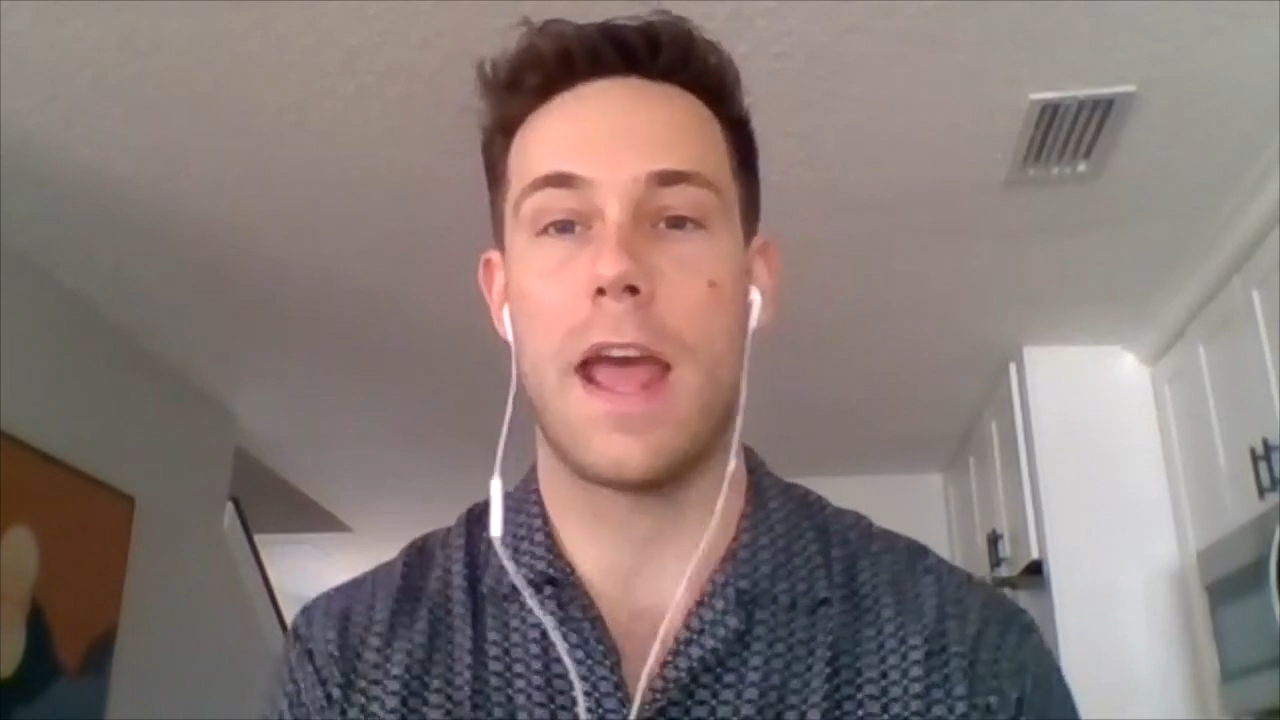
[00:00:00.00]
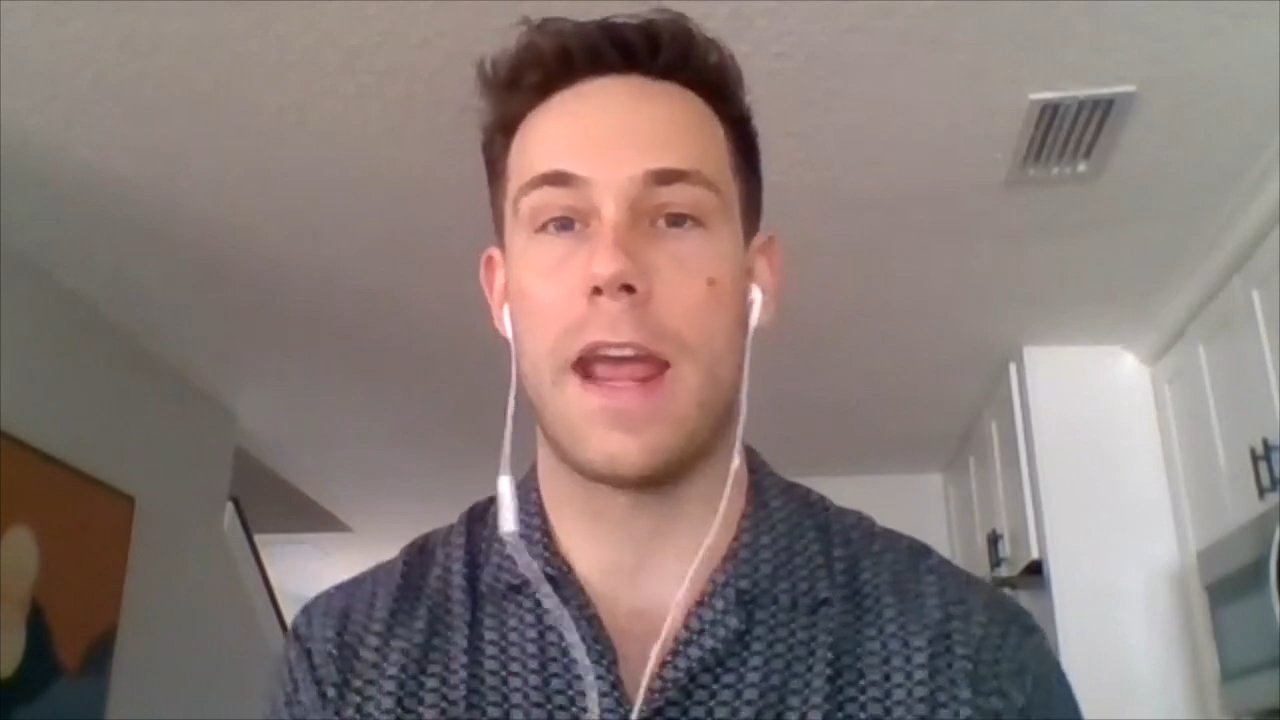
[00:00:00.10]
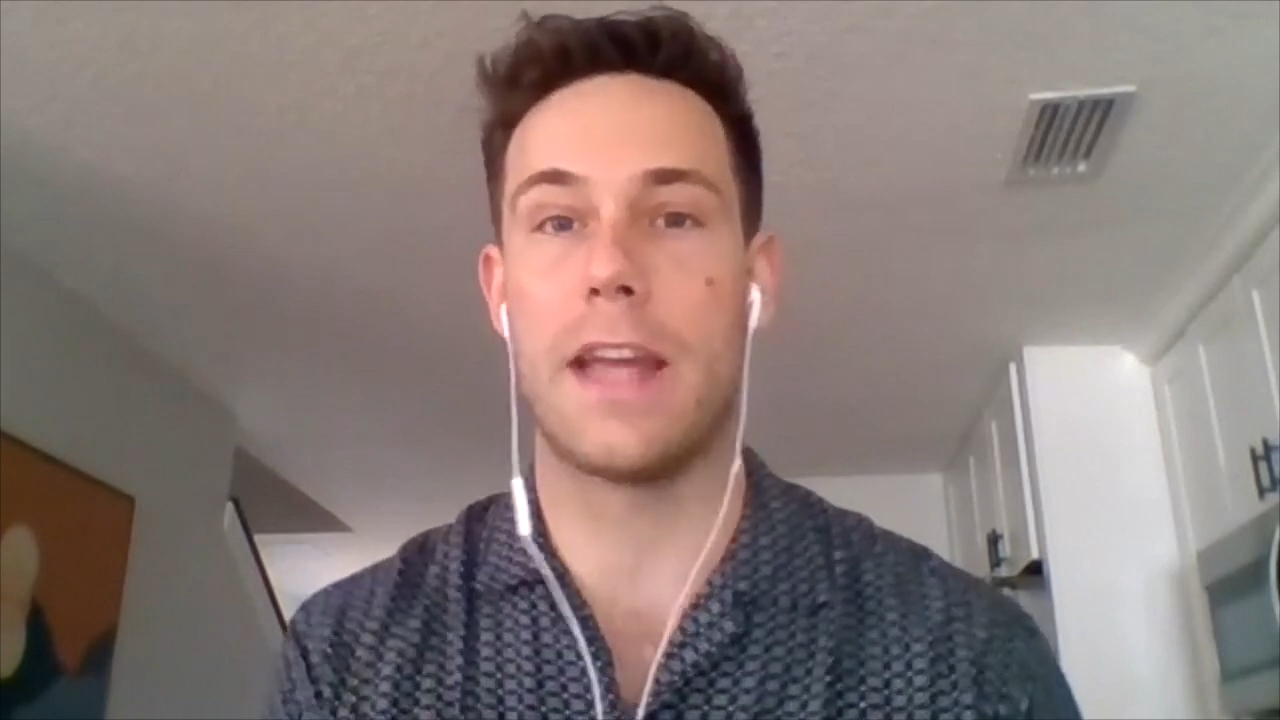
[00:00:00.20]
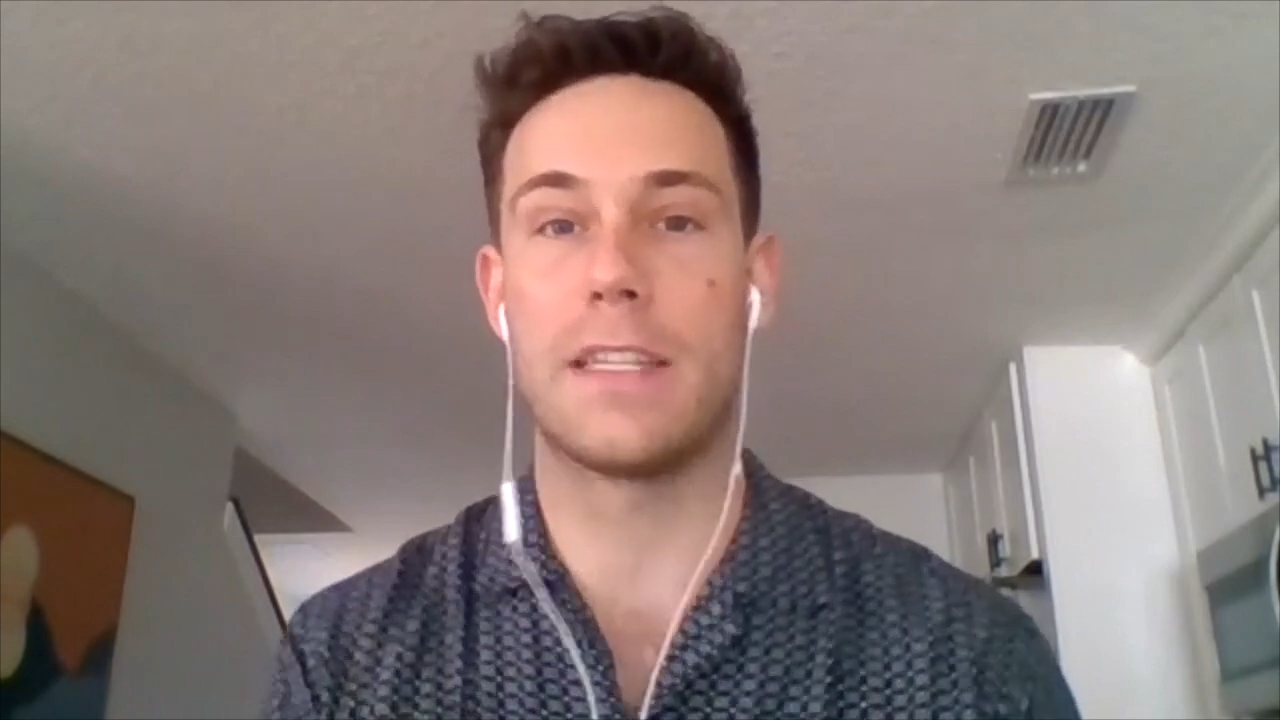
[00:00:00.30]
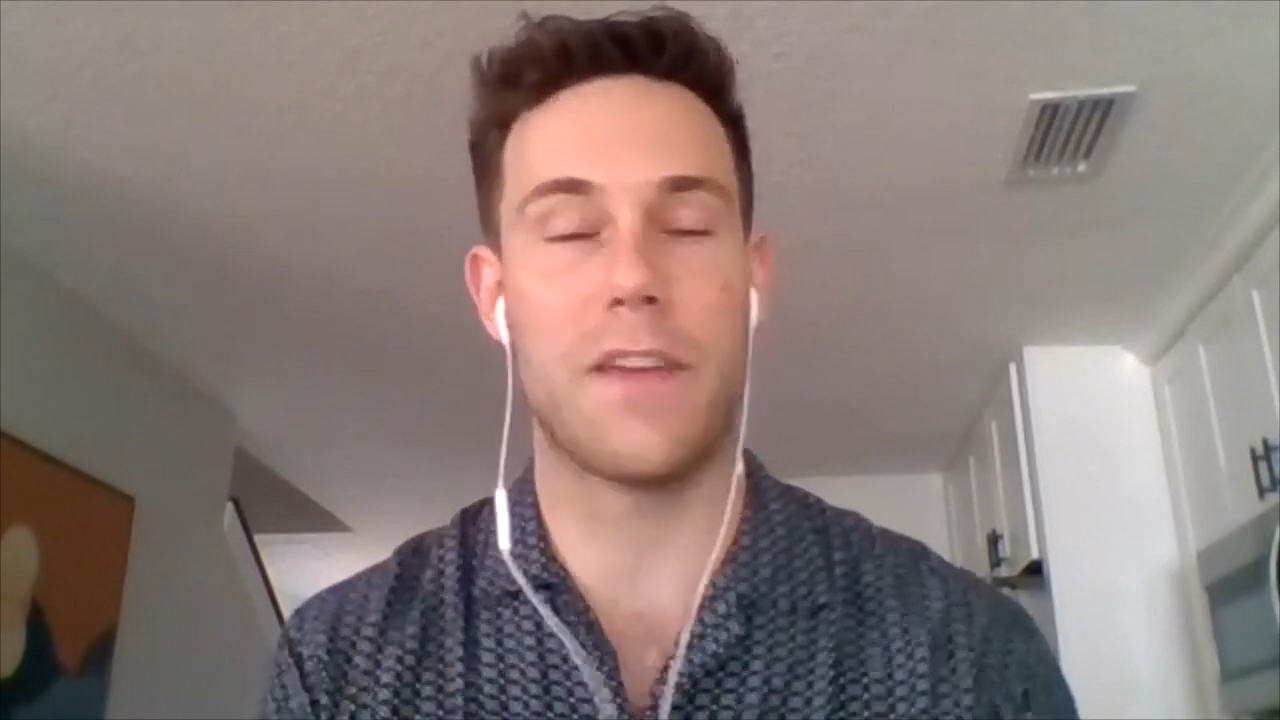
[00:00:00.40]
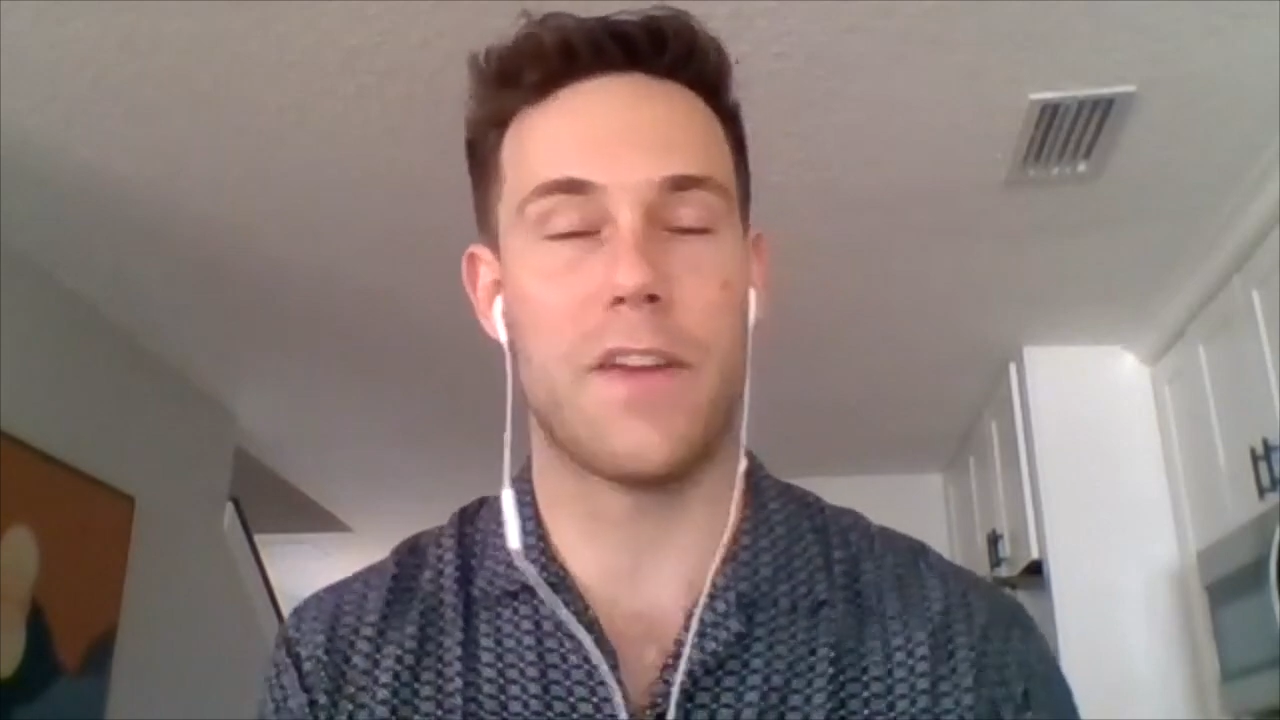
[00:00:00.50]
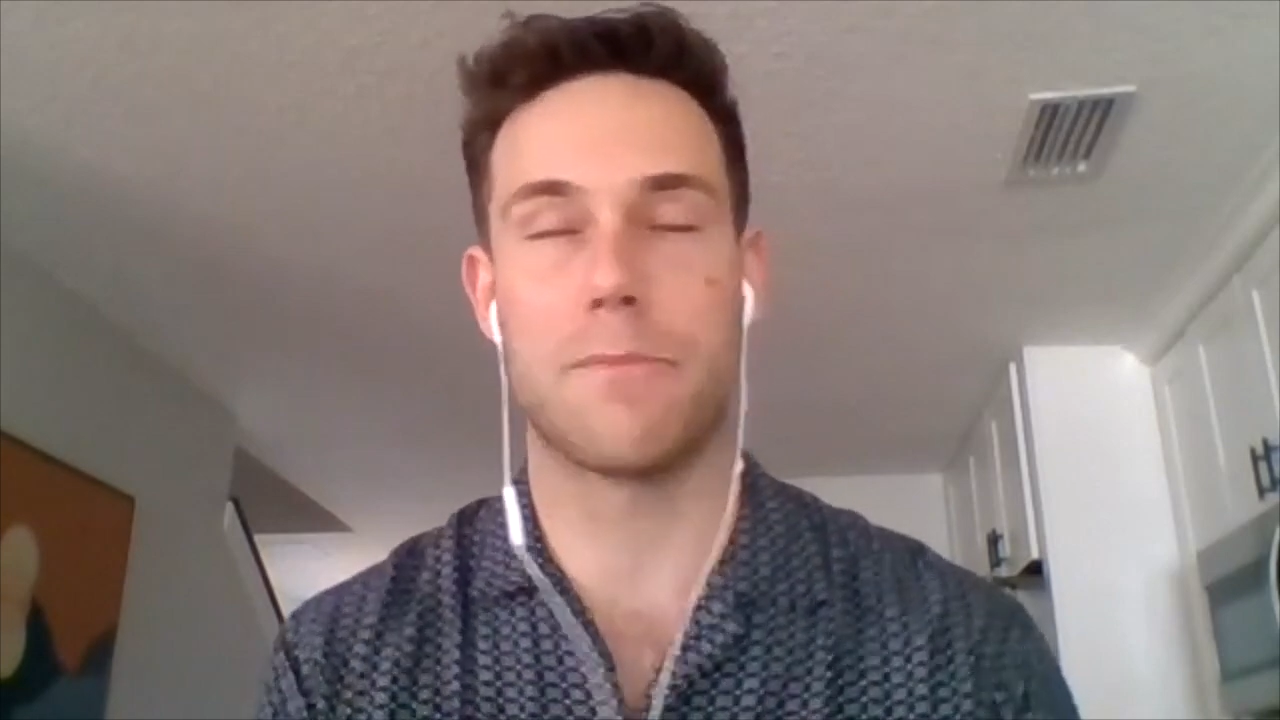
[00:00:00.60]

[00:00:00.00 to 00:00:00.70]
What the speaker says: And David,